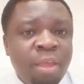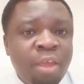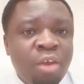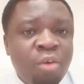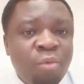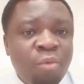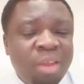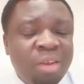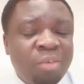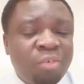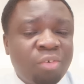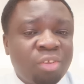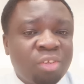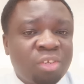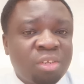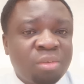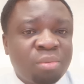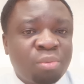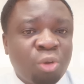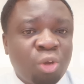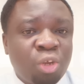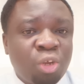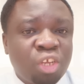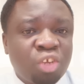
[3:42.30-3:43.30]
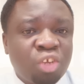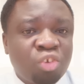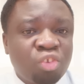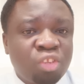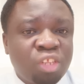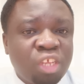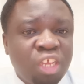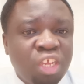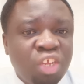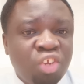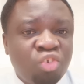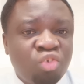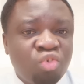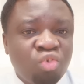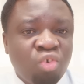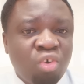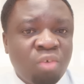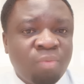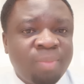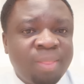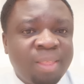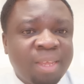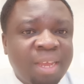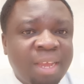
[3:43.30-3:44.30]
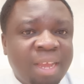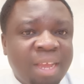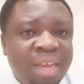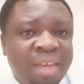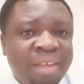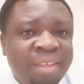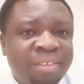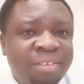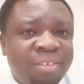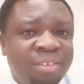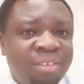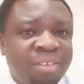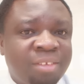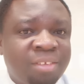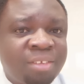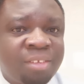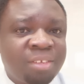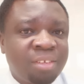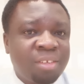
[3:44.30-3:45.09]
when he was responding to the issue of the gas.